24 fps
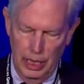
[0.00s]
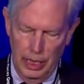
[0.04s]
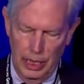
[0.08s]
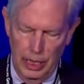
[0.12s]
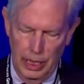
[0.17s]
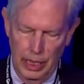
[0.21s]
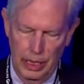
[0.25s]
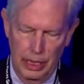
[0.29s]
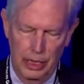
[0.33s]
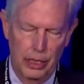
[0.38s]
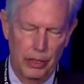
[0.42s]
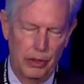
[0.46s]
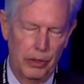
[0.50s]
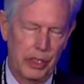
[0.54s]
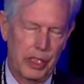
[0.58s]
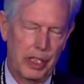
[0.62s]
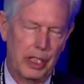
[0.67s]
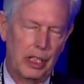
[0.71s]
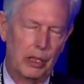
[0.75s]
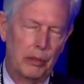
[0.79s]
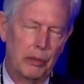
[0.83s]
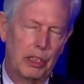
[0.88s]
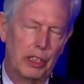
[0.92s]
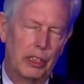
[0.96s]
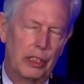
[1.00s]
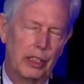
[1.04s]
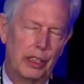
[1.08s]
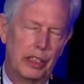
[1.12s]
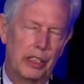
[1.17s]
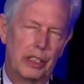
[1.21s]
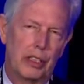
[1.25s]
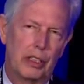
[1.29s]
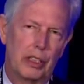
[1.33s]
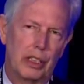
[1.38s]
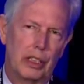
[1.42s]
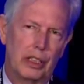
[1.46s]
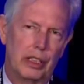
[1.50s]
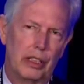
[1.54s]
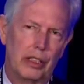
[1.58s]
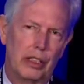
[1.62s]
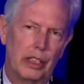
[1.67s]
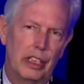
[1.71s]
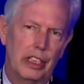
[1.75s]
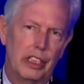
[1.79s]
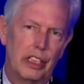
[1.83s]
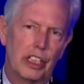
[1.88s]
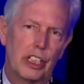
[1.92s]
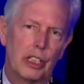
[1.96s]
in those neighborhoods. In,
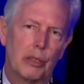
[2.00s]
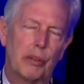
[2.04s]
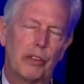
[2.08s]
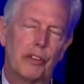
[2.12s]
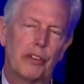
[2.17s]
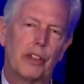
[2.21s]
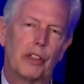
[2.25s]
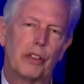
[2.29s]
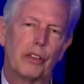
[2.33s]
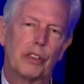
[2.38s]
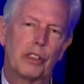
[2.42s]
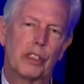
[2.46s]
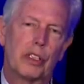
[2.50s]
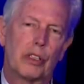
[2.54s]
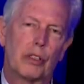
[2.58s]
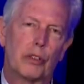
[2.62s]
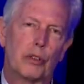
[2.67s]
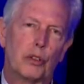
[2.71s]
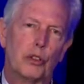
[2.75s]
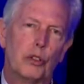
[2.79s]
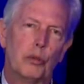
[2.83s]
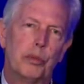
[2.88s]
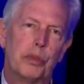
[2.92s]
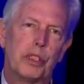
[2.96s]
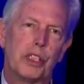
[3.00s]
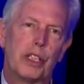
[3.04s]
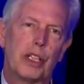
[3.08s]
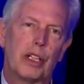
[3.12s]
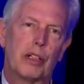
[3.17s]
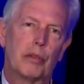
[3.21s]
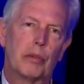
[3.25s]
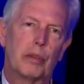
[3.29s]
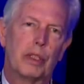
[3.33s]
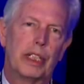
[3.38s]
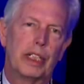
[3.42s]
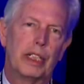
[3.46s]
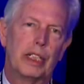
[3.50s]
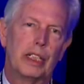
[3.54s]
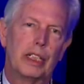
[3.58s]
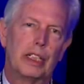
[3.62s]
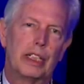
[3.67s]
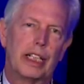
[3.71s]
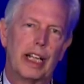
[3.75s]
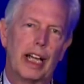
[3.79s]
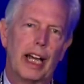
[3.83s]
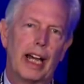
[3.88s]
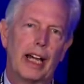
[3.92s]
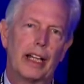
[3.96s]
in some of those groups that we
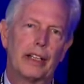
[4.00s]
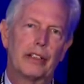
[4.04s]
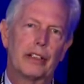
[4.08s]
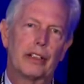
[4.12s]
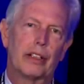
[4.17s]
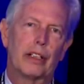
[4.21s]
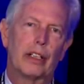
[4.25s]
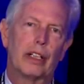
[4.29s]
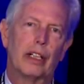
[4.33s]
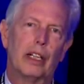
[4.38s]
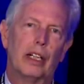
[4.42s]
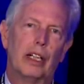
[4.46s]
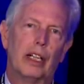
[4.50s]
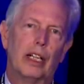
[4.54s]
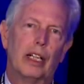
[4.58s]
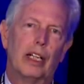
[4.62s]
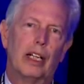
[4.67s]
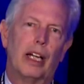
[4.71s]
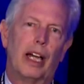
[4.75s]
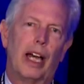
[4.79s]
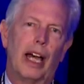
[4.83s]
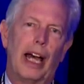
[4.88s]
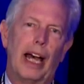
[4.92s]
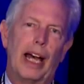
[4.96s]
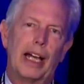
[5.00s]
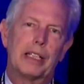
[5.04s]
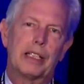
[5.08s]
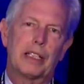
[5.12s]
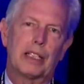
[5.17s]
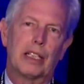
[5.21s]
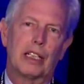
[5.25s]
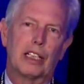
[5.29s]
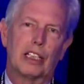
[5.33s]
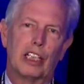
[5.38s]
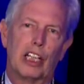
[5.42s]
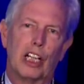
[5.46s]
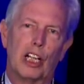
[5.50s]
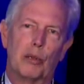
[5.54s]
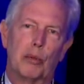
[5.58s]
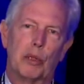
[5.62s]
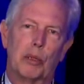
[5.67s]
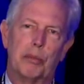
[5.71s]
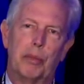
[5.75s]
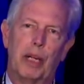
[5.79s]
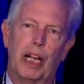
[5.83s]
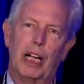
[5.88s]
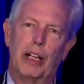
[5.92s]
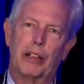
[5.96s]
gather, asking them
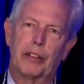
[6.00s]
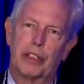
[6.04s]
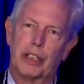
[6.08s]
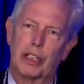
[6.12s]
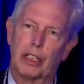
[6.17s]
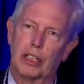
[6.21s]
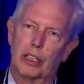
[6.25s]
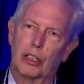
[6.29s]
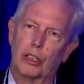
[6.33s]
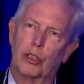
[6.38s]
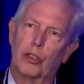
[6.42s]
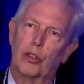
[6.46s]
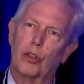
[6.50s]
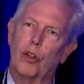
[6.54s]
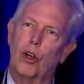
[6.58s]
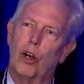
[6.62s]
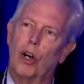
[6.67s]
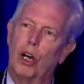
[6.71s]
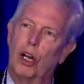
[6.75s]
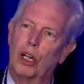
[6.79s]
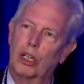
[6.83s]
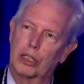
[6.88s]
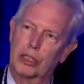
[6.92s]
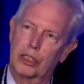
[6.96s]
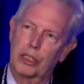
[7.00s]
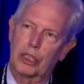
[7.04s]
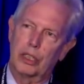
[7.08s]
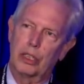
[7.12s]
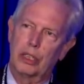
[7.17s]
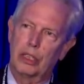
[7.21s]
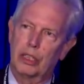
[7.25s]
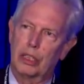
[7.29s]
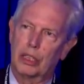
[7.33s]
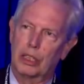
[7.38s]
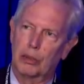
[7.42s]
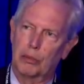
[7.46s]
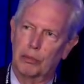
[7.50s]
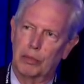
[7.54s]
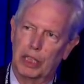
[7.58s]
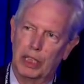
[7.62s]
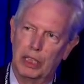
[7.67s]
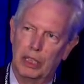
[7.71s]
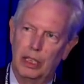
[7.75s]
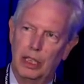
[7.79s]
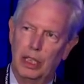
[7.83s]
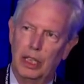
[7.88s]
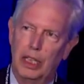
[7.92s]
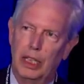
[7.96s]
about their long term,
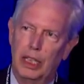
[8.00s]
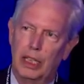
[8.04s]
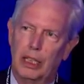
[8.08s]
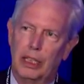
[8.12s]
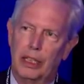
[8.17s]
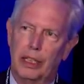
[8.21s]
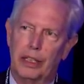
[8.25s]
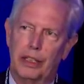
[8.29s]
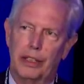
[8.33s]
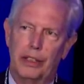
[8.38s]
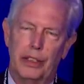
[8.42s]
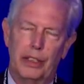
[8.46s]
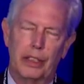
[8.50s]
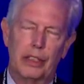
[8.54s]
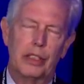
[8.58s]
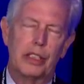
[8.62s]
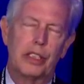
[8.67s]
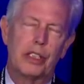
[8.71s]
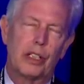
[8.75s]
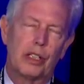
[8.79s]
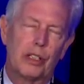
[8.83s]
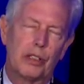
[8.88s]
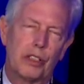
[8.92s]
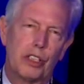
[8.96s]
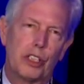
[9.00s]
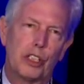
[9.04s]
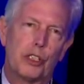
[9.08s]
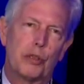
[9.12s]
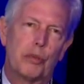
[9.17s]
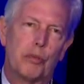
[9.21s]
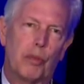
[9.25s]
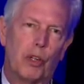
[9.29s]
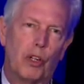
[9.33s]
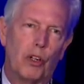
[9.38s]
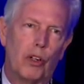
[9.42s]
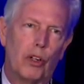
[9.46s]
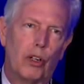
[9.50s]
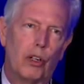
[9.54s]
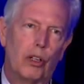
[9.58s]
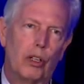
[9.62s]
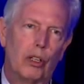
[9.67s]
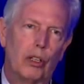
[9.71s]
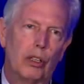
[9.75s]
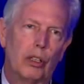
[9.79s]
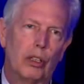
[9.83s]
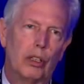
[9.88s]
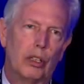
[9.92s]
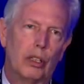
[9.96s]
there's a small